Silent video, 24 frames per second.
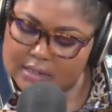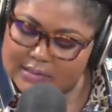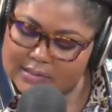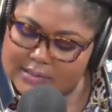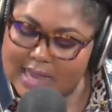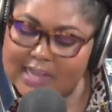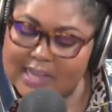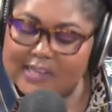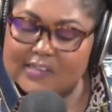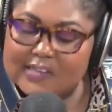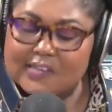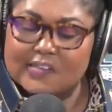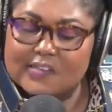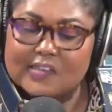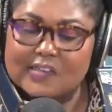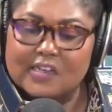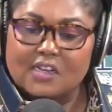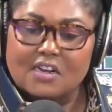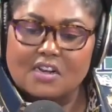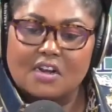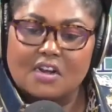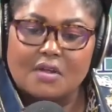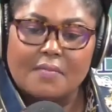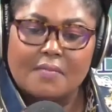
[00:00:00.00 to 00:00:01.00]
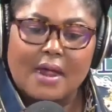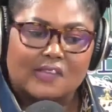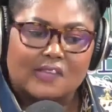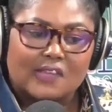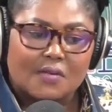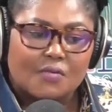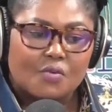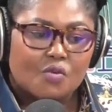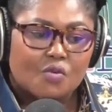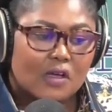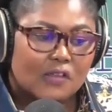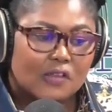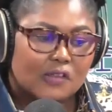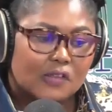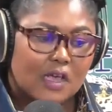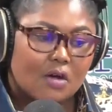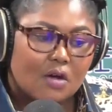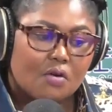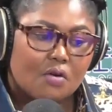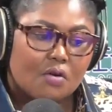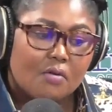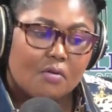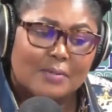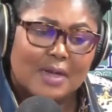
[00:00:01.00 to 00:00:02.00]
tension never rise because
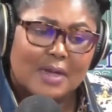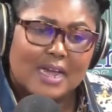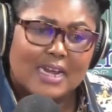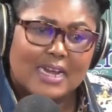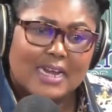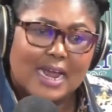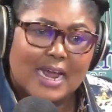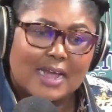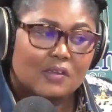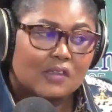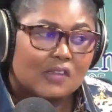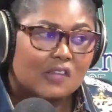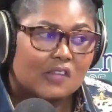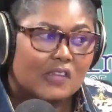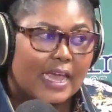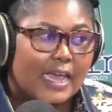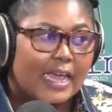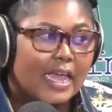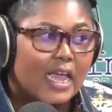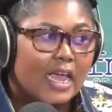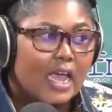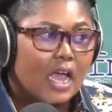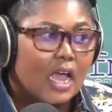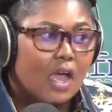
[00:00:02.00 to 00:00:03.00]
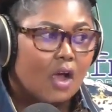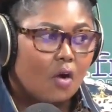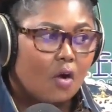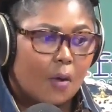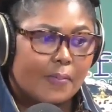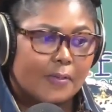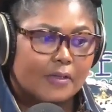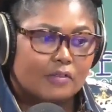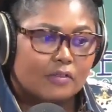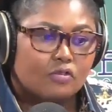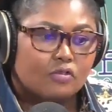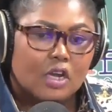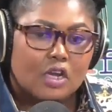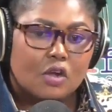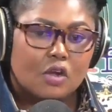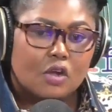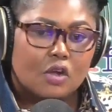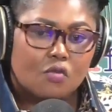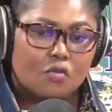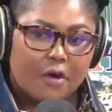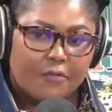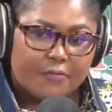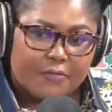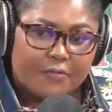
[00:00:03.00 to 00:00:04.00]
Echo was very nice and say, or person you
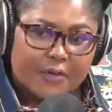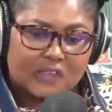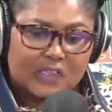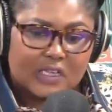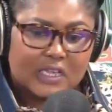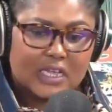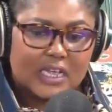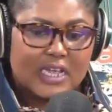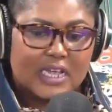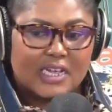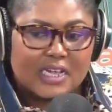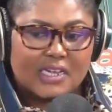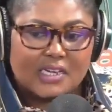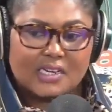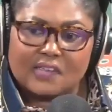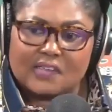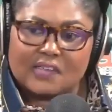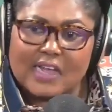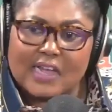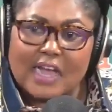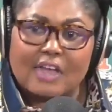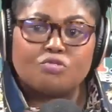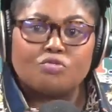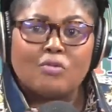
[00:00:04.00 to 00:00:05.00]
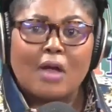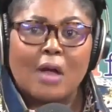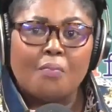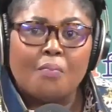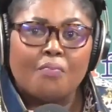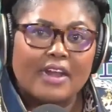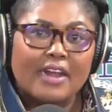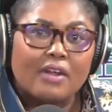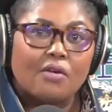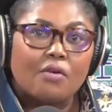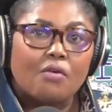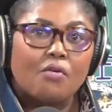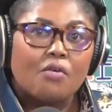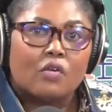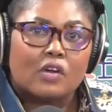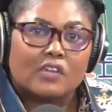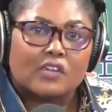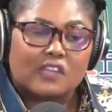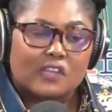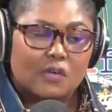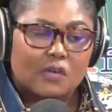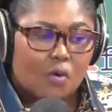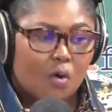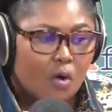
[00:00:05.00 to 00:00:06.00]
could face, Niger swap one on
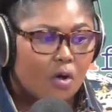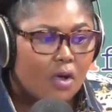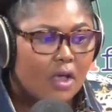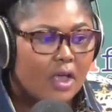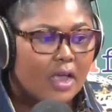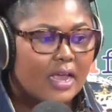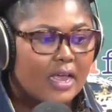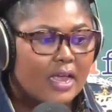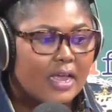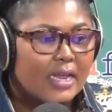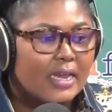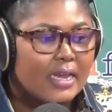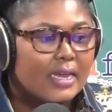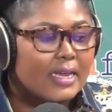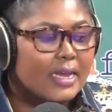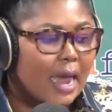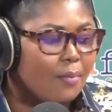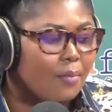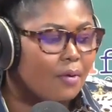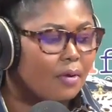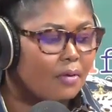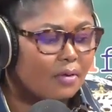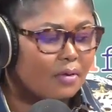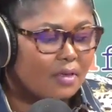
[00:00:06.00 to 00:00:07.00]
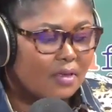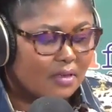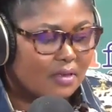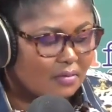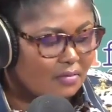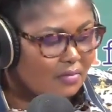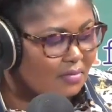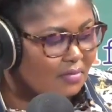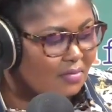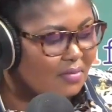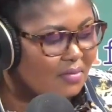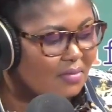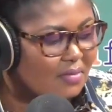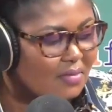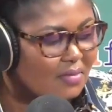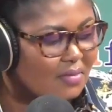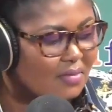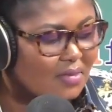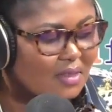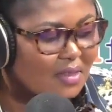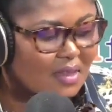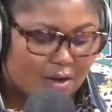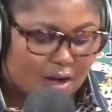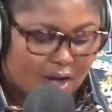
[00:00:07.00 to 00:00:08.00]
what you hold. Now,
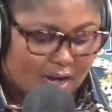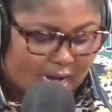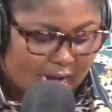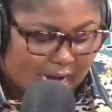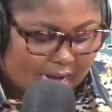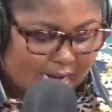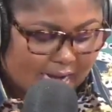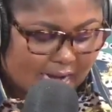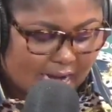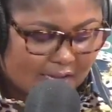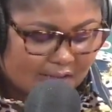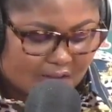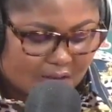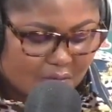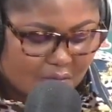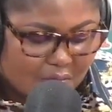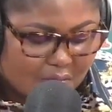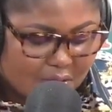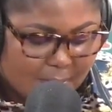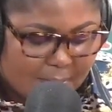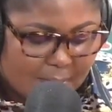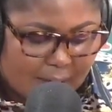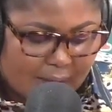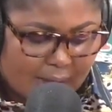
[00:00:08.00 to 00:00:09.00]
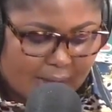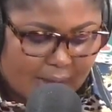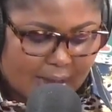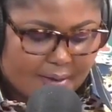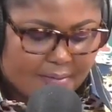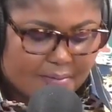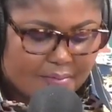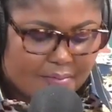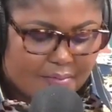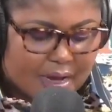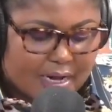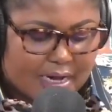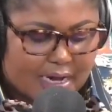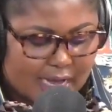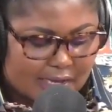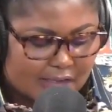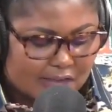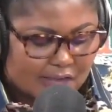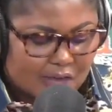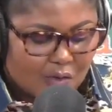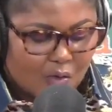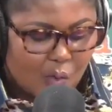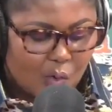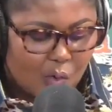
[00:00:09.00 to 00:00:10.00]
my dog, I can't send me a man, many a
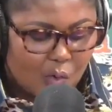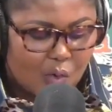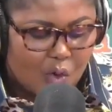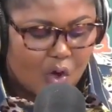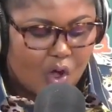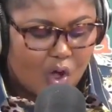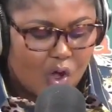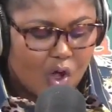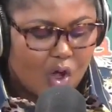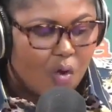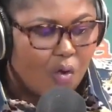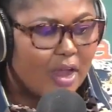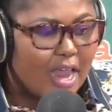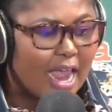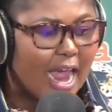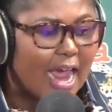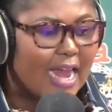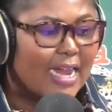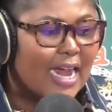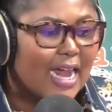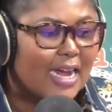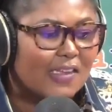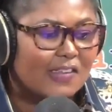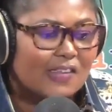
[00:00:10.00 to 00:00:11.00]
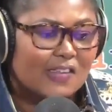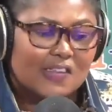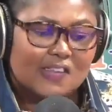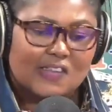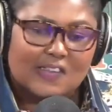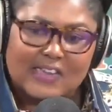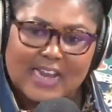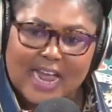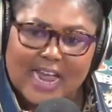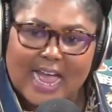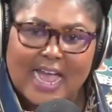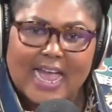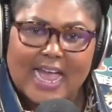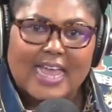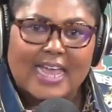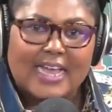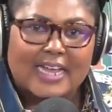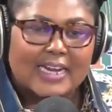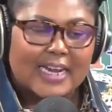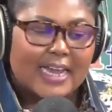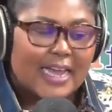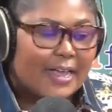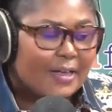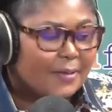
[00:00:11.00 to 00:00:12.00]
jeho. Why analysis in our
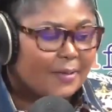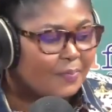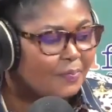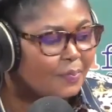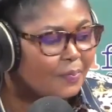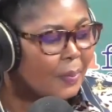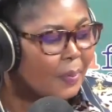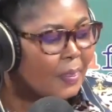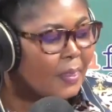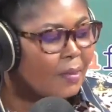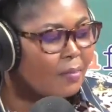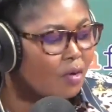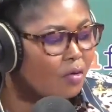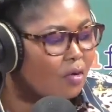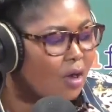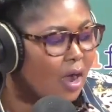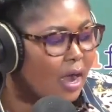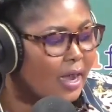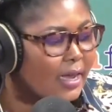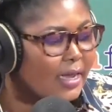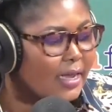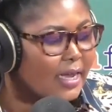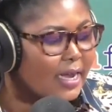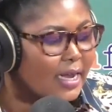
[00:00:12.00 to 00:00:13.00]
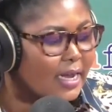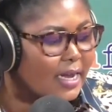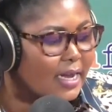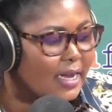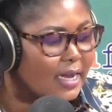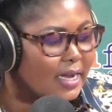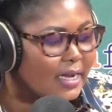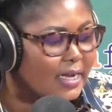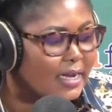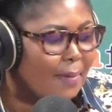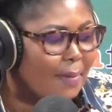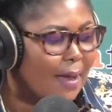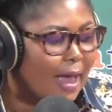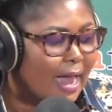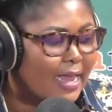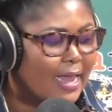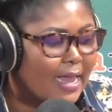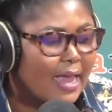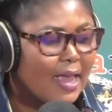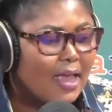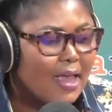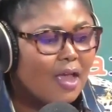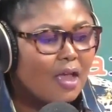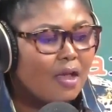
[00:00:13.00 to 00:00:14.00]
air claim? Because Guinea, dear
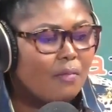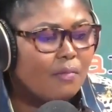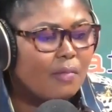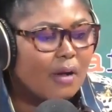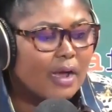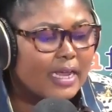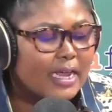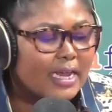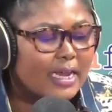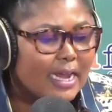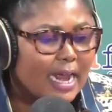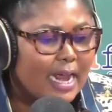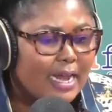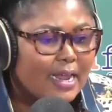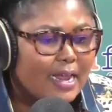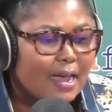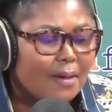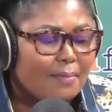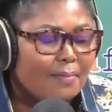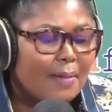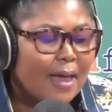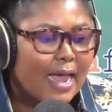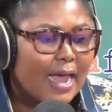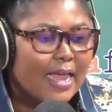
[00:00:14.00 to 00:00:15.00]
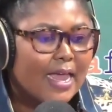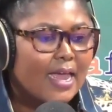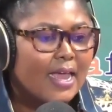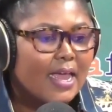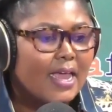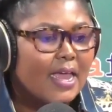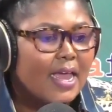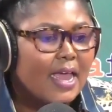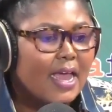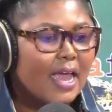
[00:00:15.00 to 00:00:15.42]
buyer, Burkina, dear buyer,